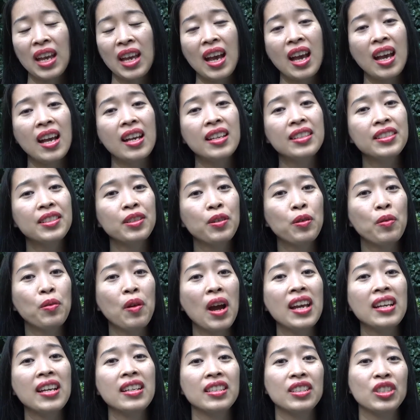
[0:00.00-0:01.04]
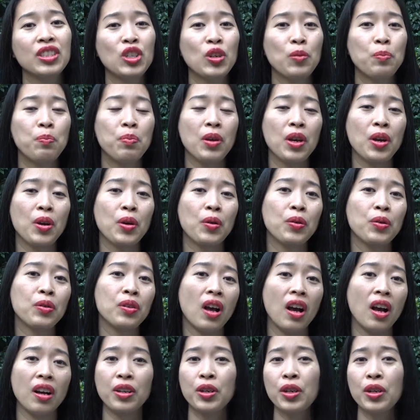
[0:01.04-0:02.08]
It's great to build
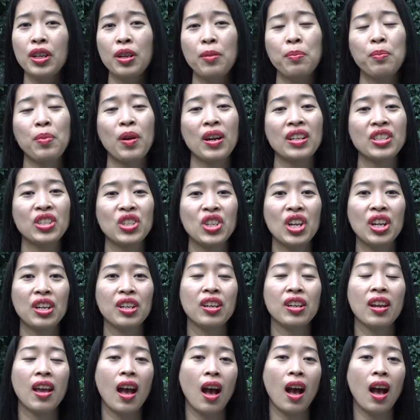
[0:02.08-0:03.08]
a good impression